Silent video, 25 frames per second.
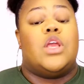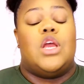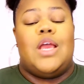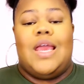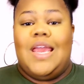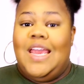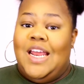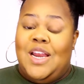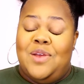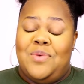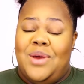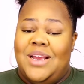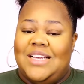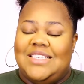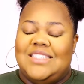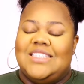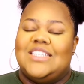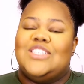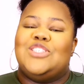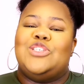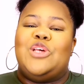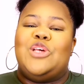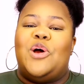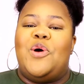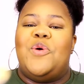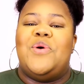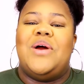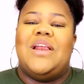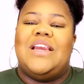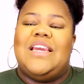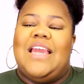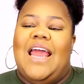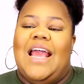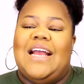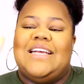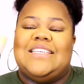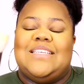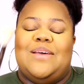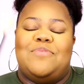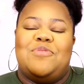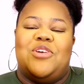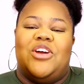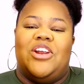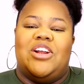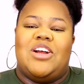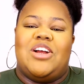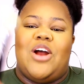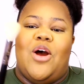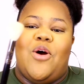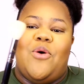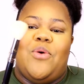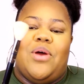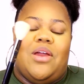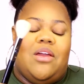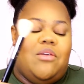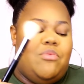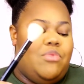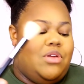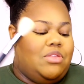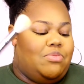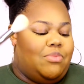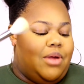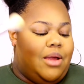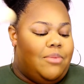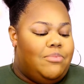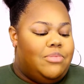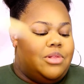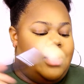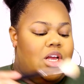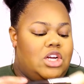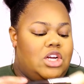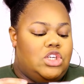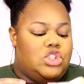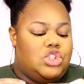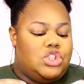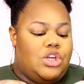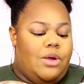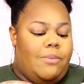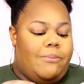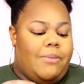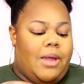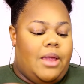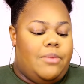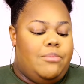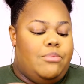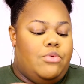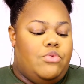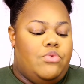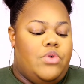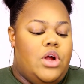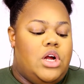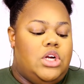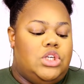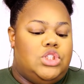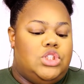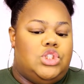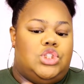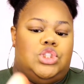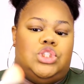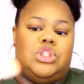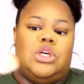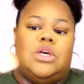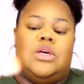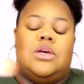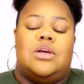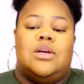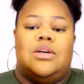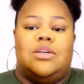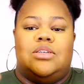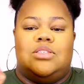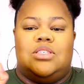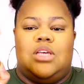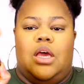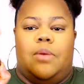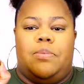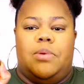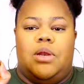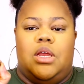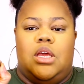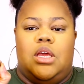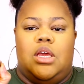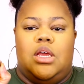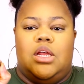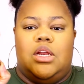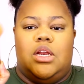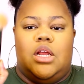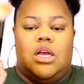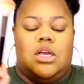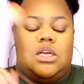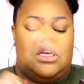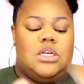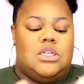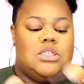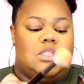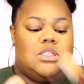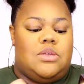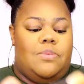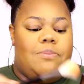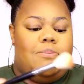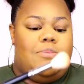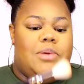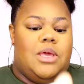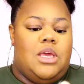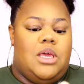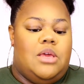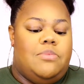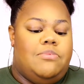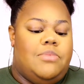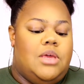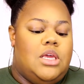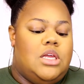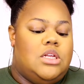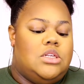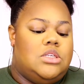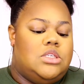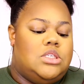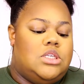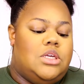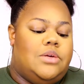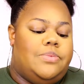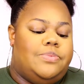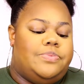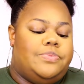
Anyways, so next I'm gonna go in with my blush, my brush, tap it in, get some pigment,